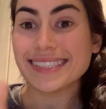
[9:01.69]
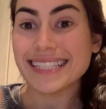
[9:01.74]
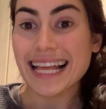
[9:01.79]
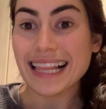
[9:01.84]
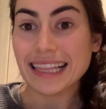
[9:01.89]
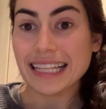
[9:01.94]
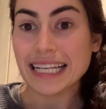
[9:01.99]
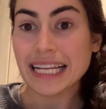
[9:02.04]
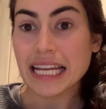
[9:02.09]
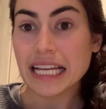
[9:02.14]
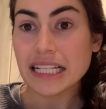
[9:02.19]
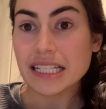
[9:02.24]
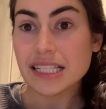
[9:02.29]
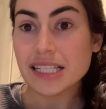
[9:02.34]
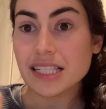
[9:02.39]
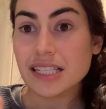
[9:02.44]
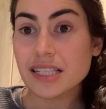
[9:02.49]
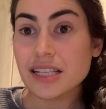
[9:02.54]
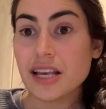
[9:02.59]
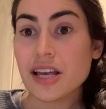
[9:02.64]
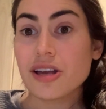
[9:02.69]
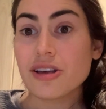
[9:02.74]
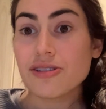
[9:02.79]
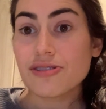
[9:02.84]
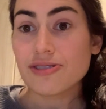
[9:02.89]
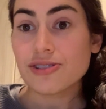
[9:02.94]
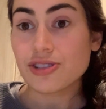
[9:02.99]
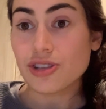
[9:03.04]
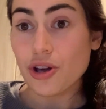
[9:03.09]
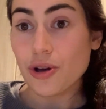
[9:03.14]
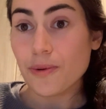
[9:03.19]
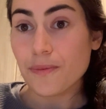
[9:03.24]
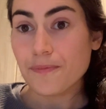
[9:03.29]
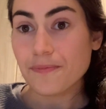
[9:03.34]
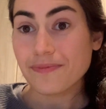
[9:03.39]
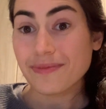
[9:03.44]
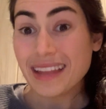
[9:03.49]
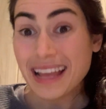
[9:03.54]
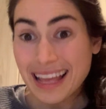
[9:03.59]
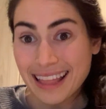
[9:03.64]
delegates. So
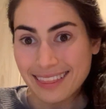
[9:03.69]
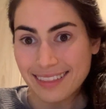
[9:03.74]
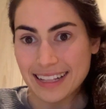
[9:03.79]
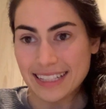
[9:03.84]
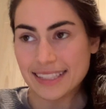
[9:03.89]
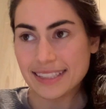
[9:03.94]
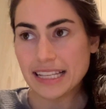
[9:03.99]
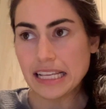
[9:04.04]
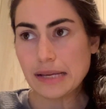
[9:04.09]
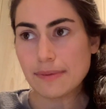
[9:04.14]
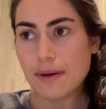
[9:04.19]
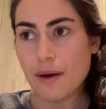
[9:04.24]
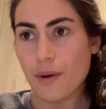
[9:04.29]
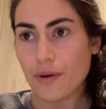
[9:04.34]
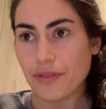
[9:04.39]
let's think about